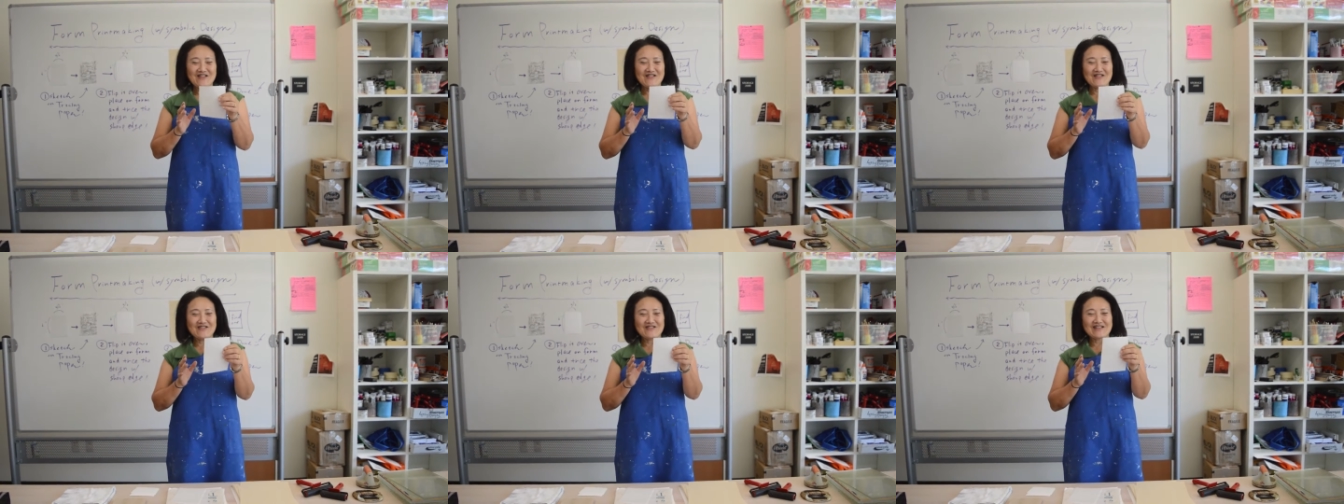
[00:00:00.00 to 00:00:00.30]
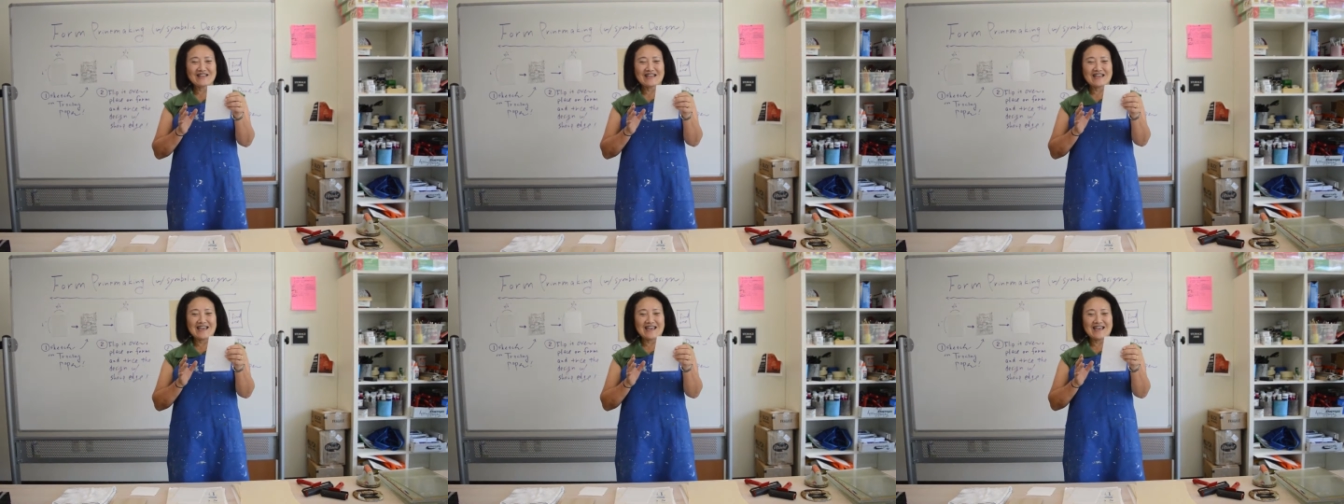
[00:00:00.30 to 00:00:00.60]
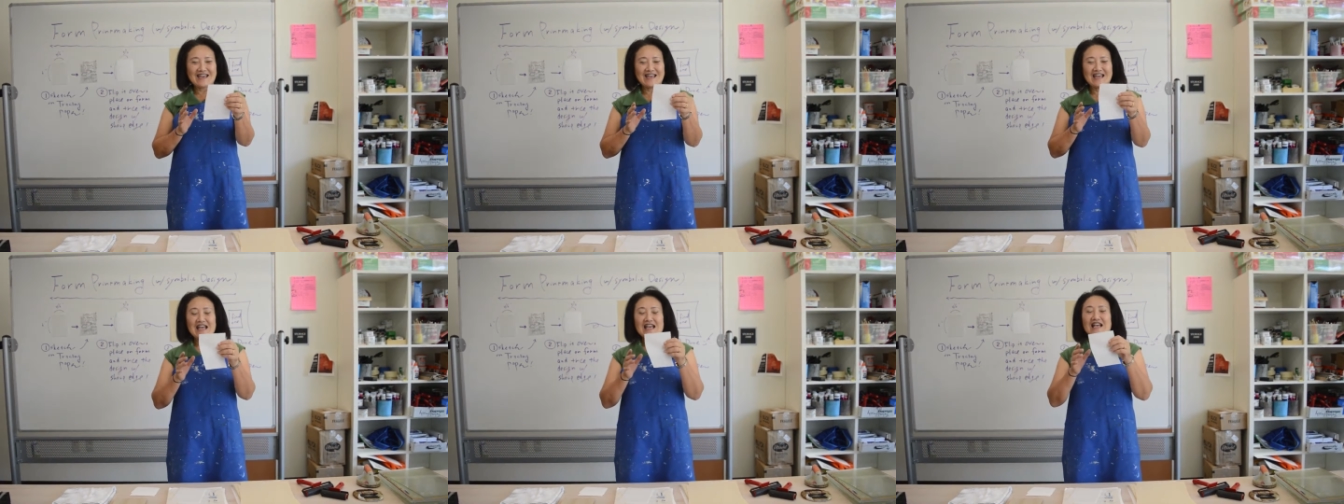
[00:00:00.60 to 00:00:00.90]

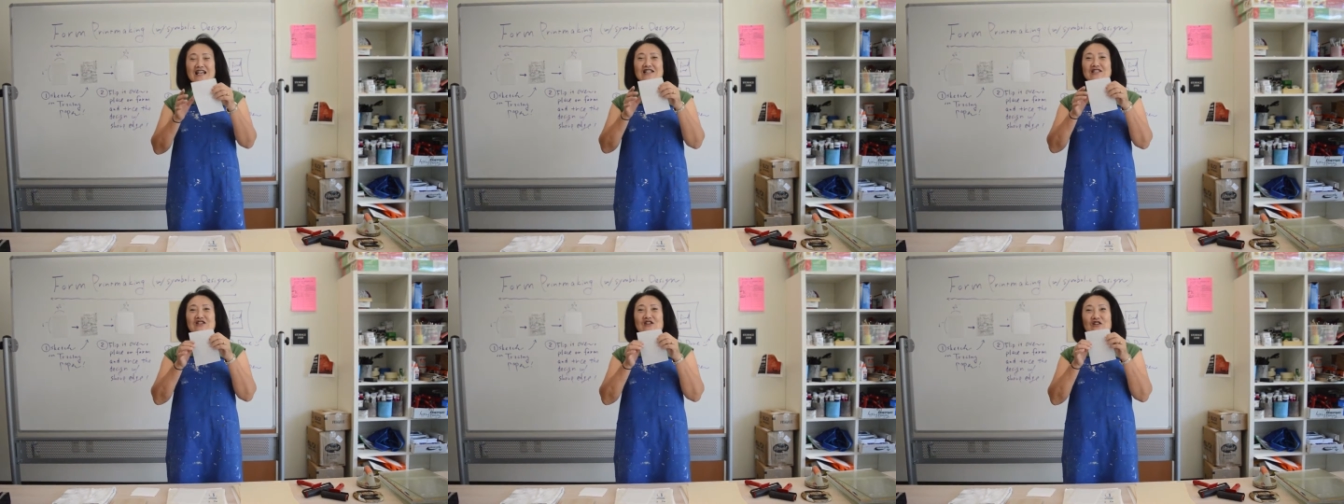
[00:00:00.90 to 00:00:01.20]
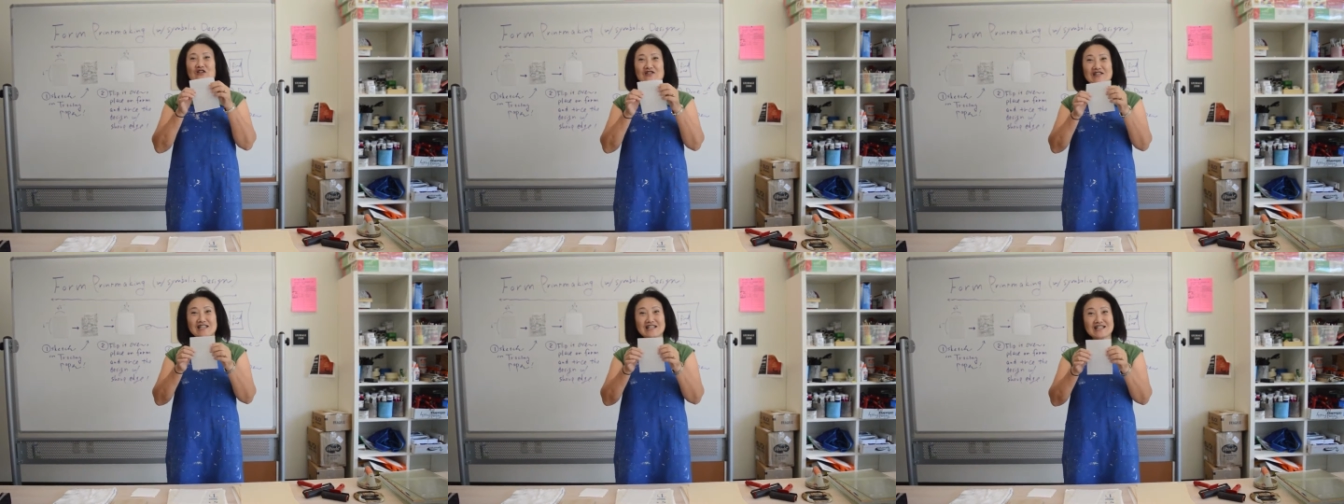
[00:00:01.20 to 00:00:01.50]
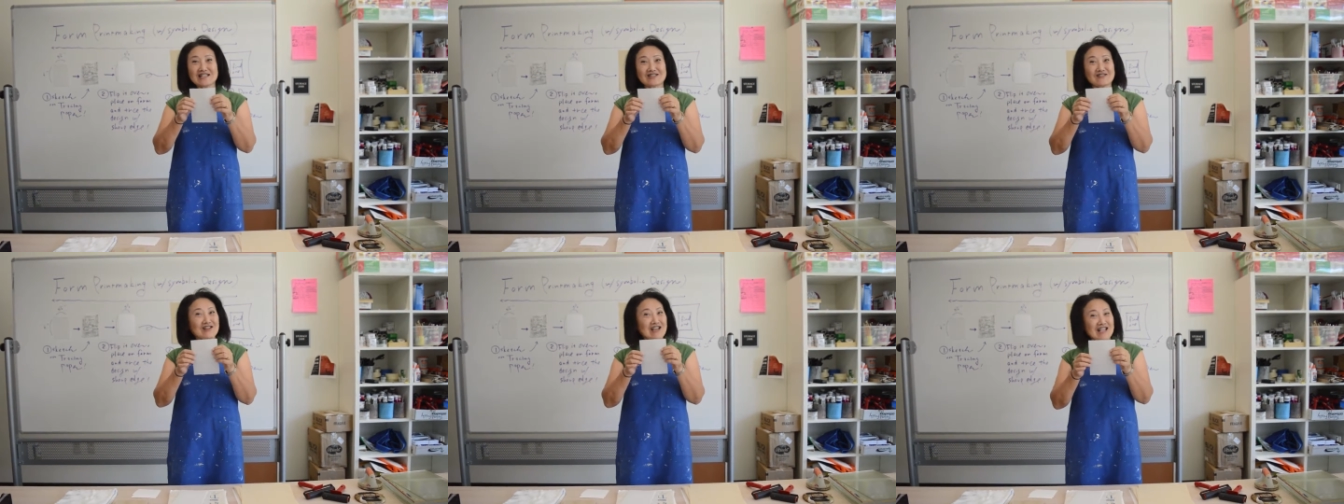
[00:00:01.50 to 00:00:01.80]
Okay, so
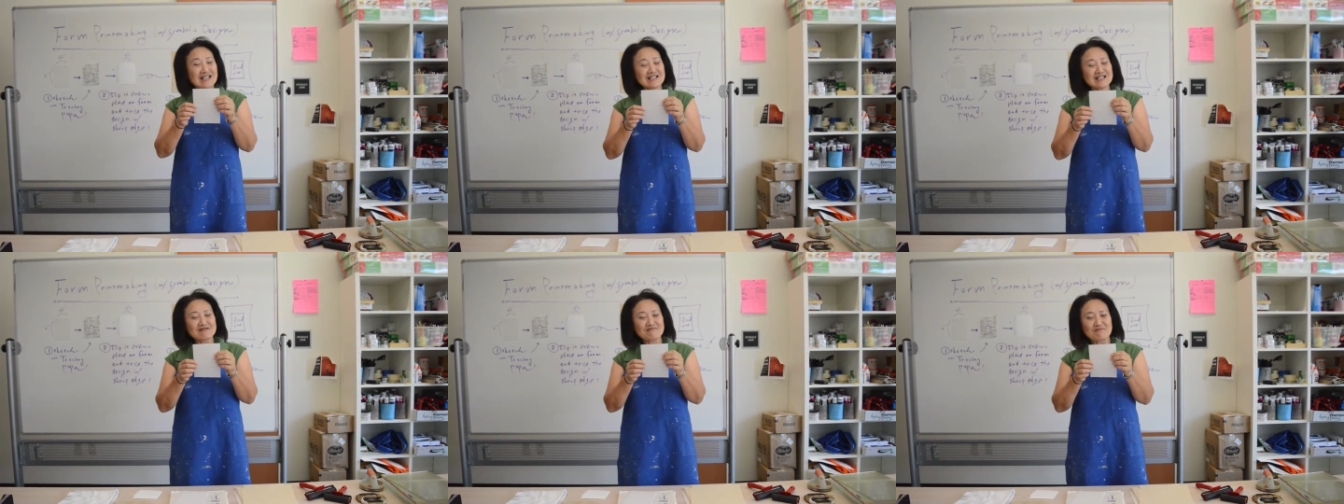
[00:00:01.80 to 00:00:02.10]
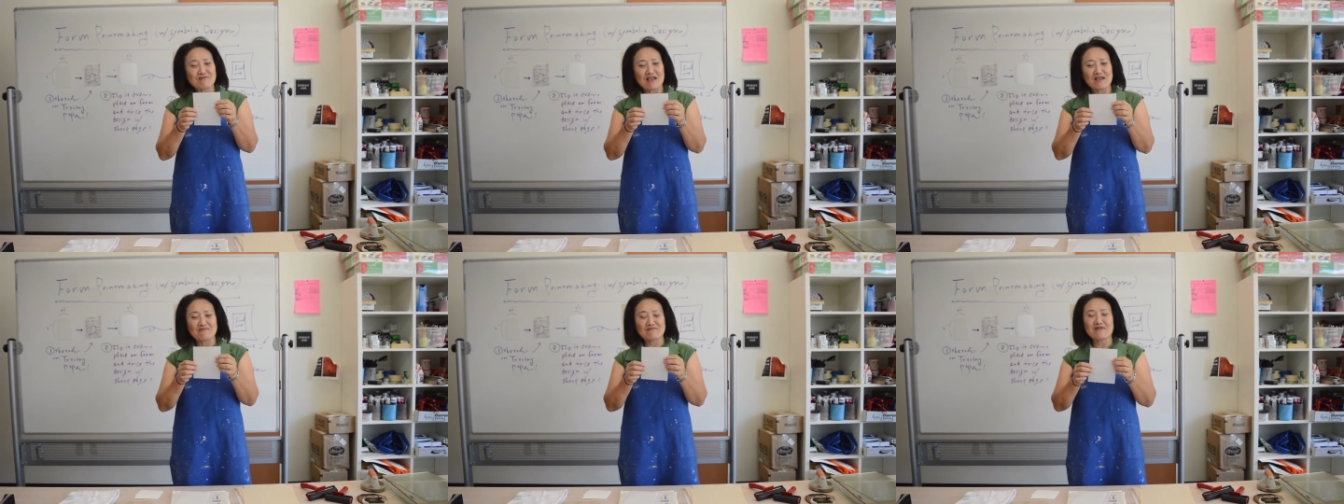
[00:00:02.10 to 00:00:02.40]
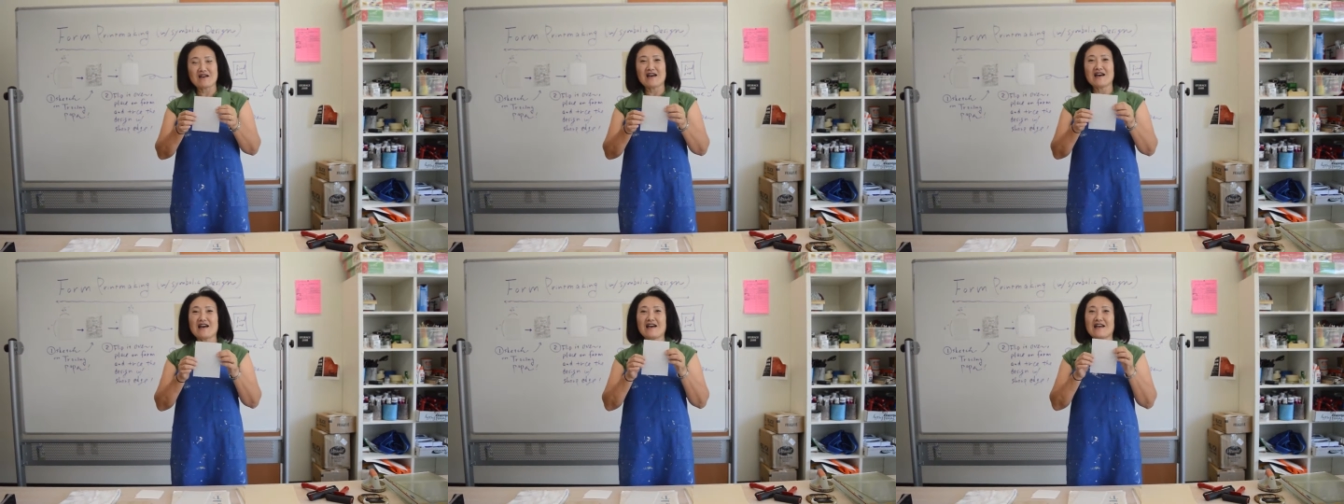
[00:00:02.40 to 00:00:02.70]
this tracing
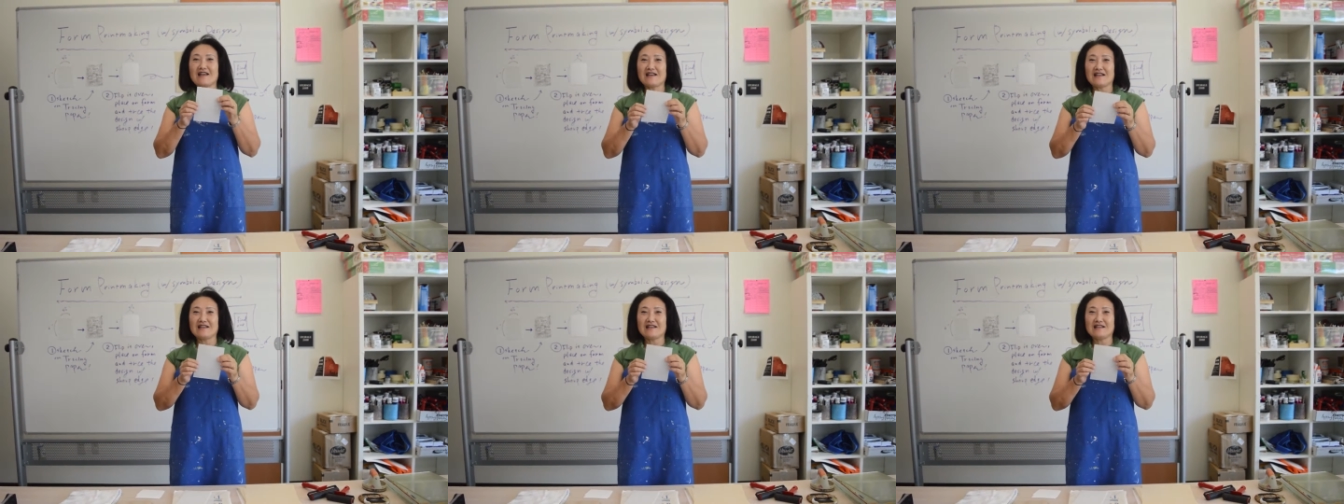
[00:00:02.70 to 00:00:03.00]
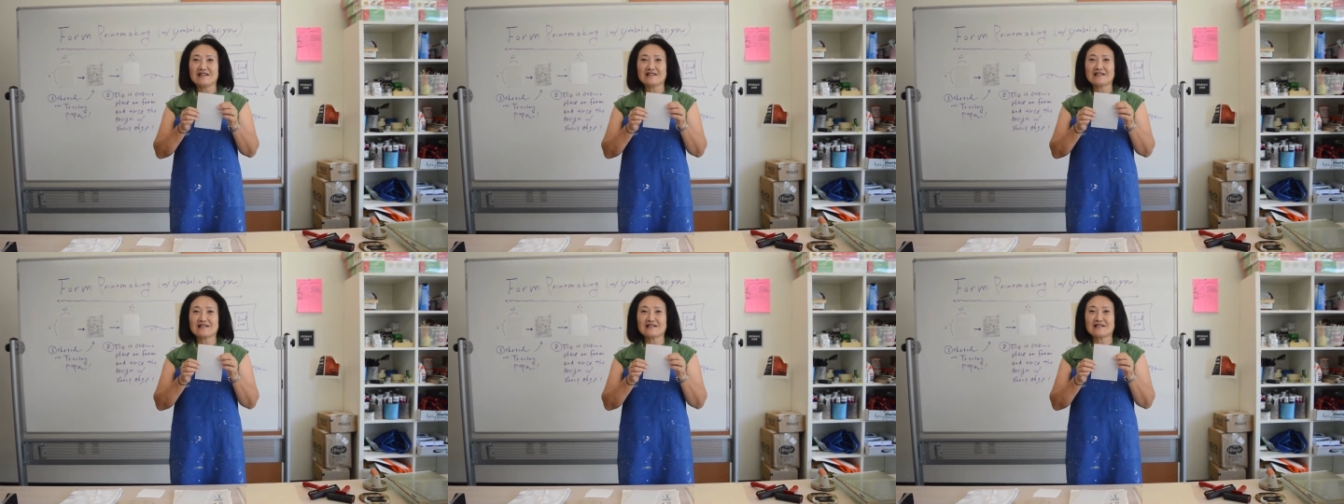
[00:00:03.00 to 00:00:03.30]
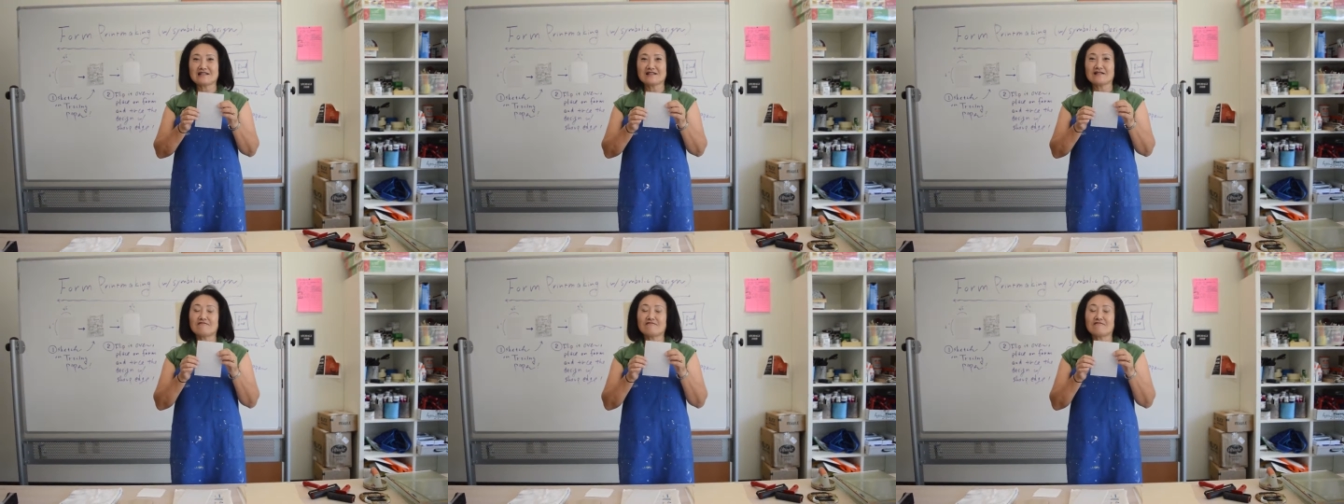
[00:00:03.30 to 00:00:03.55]
paper is